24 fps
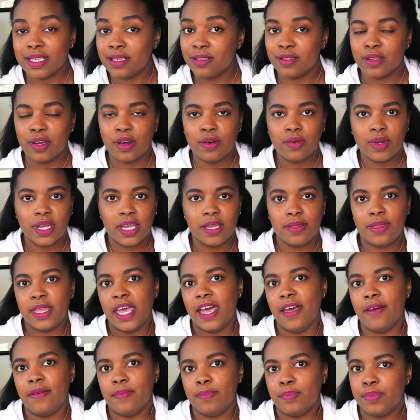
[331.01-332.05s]
in
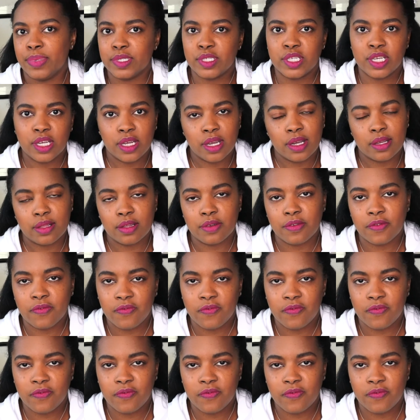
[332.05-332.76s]
that particular